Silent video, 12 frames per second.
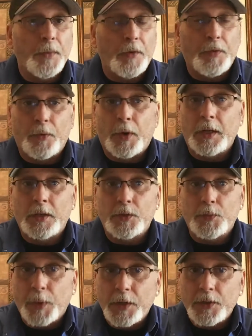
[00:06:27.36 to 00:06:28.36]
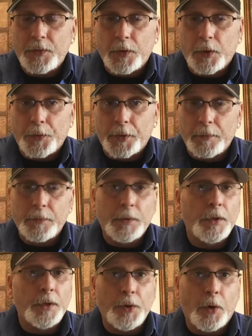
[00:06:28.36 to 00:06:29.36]
If you're running a sponge filter,
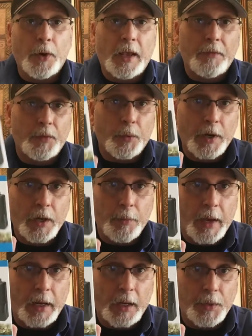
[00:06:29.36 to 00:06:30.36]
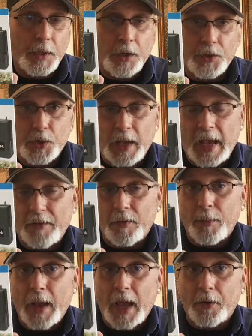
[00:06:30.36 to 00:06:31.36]
you don't have to worry about it because you'll
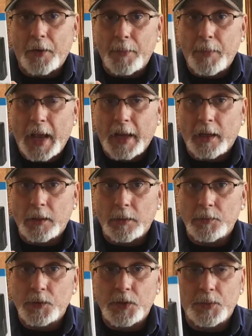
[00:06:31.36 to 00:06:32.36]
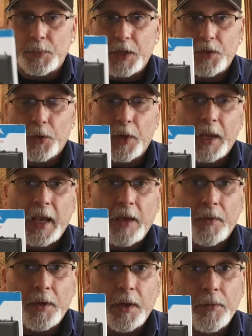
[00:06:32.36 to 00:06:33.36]
have a battery backup. Just make sure you
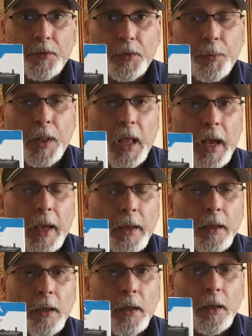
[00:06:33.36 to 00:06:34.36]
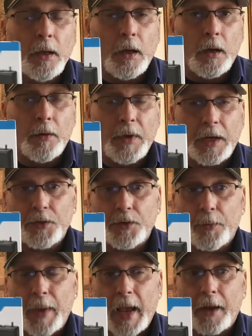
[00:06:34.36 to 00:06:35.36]
have enough supply of
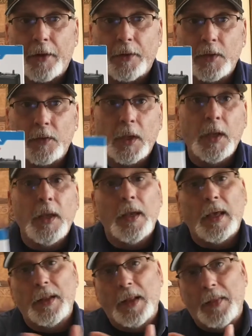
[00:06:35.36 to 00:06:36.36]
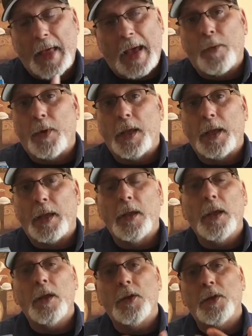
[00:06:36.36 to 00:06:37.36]
extra batteries, and then that
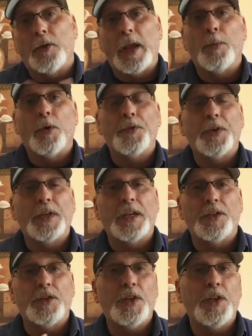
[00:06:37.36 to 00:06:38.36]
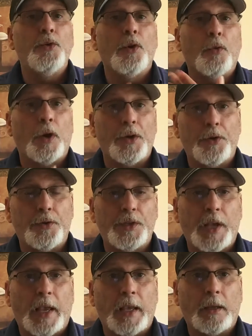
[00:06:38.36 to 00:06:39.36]
way you're able to continue to run
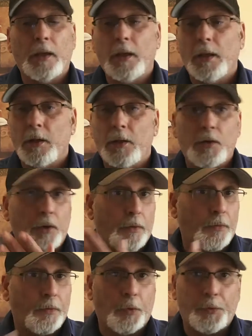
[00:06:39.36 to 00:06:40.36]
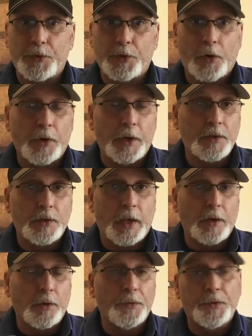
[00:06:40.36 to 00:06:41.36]
your tank. Your filter's already
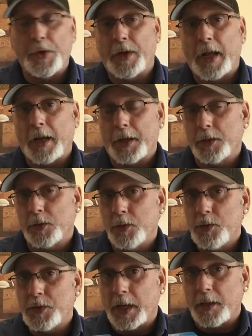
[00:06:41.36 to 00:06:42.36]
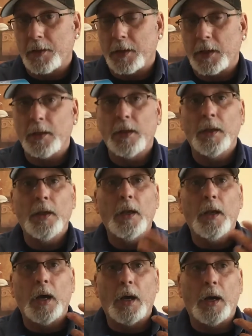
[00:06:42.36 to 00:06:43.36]
cycled, so you're not going to lose anything.
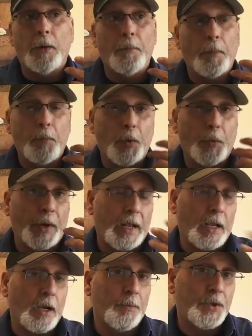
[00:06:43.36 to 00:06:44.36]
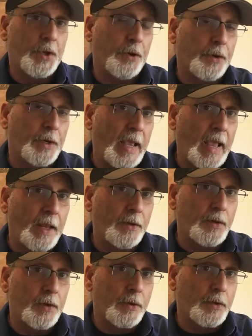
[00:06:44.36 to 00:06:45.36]
But when it comes to your
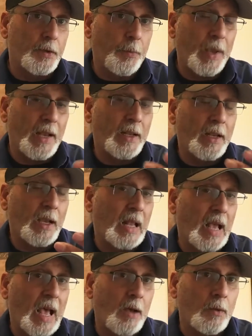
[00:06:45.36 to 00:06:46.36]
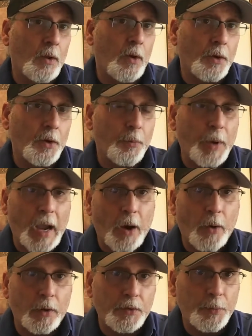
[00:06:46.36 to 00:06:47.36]
canisters, depending on how long your
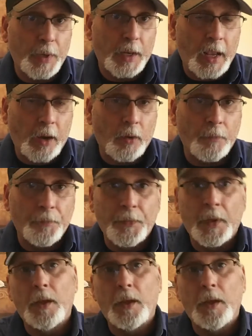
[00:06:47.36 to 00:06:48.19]
power has been out,